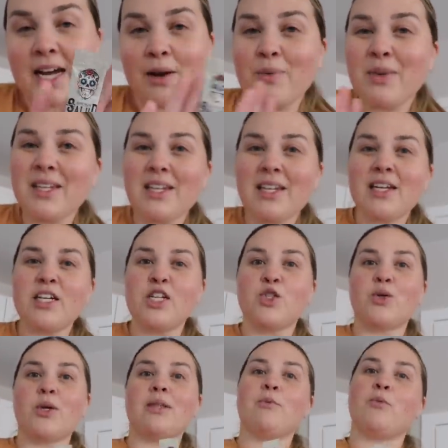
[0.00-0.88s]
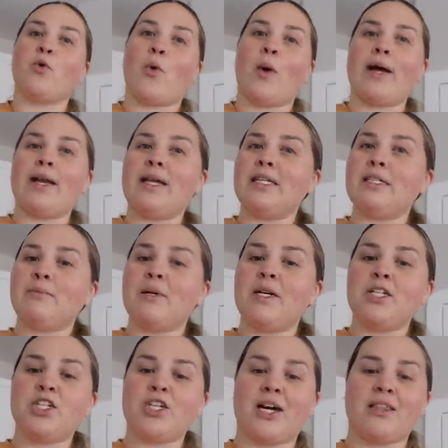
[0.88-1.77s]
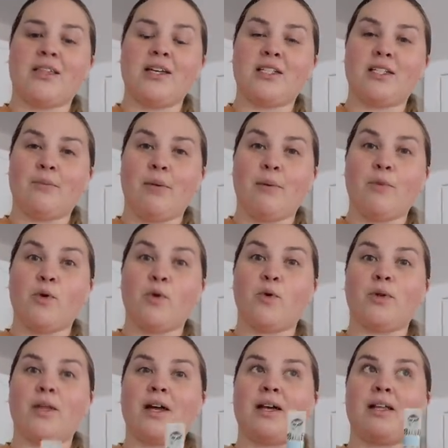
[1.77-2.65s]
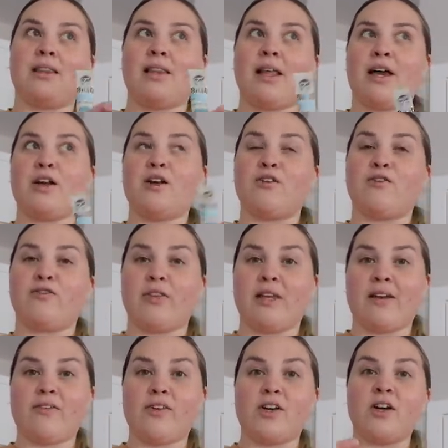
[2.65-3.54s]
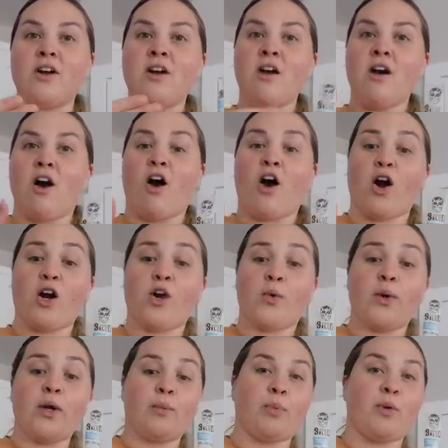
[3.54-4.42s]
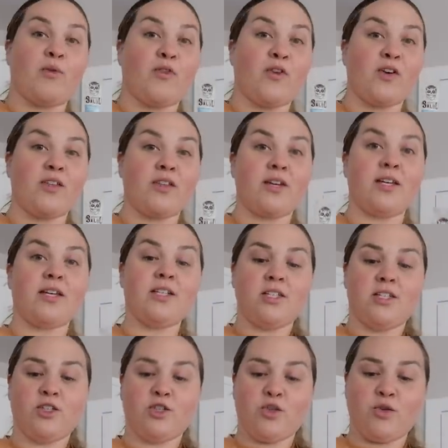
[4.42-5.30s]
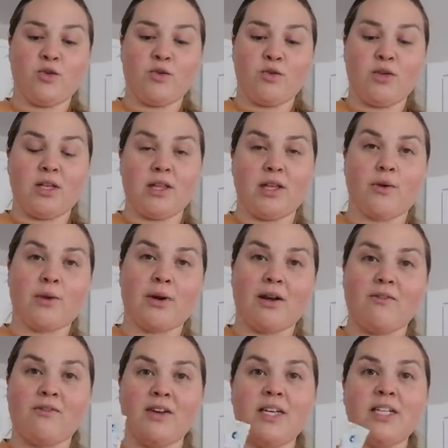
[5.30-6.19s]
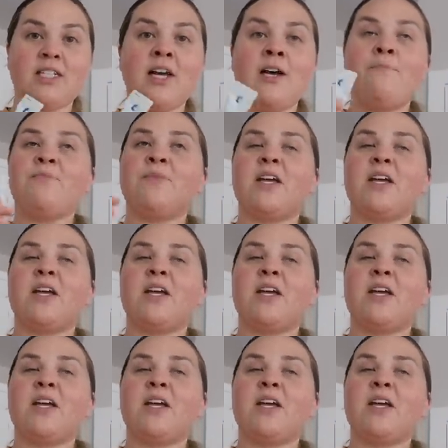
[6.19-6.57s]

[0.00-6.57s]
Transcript: I really didn't enjoy them quite as much. I think some people who like a lighter flavor are going to prefer these to the liquid I Vs.